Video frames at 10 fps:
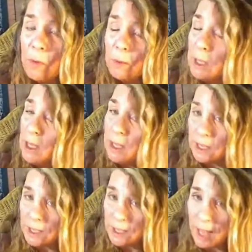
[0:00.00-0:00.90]

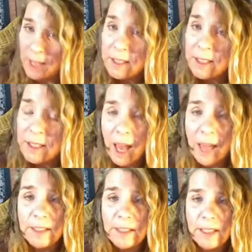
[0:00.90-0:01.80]
Yes, I see
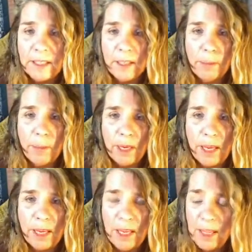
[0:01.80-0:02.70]
somebody
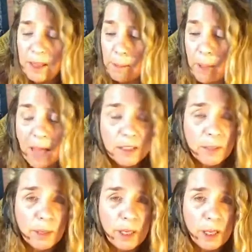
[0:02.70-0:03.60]
that possibly
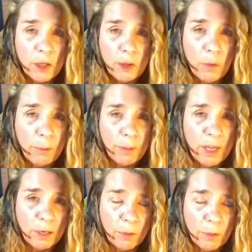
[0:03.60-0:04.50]
you will be in a
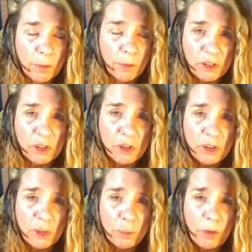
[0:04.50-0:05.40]
relationship with,
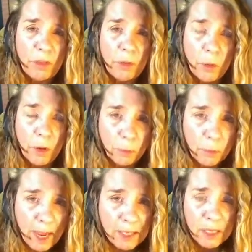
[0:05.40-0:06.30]
or a
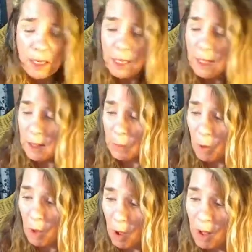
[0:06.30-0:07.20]
roommate that will
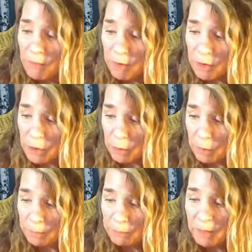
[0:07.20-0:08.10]
offer you
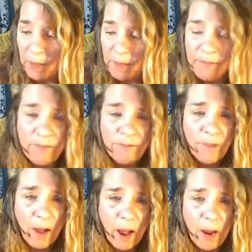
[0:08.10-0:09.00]

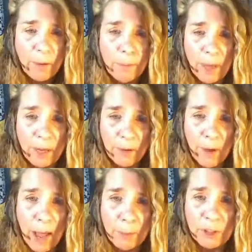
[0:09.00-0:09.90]
far better
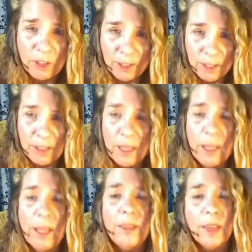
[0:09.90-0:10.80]
options
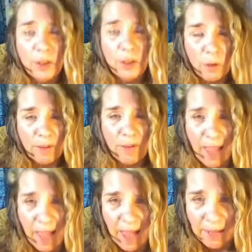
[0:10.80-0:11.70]
than you have had.